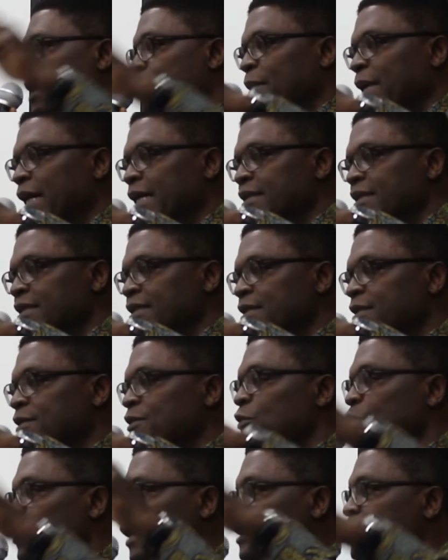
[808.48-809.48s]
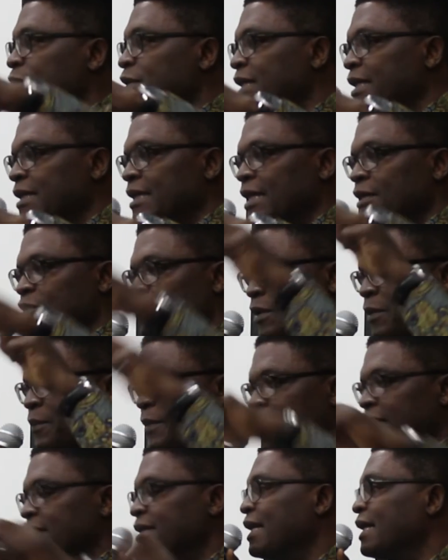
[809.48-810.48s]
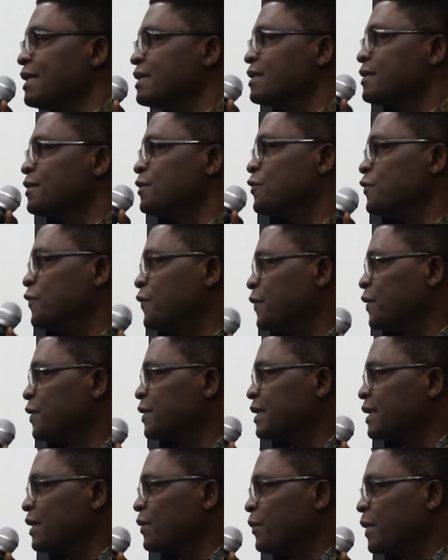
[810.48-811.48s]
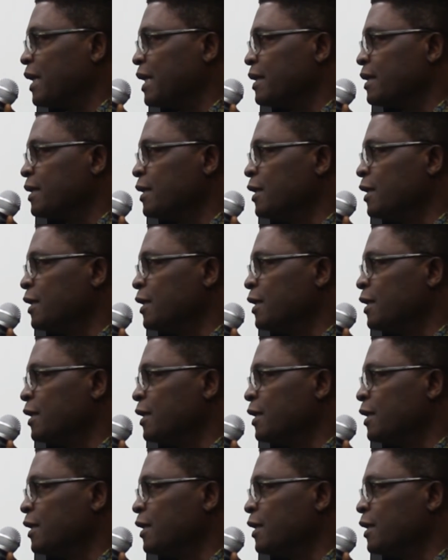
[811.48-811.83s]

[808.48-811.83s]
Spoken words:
our parties to work together to amend Article 2431.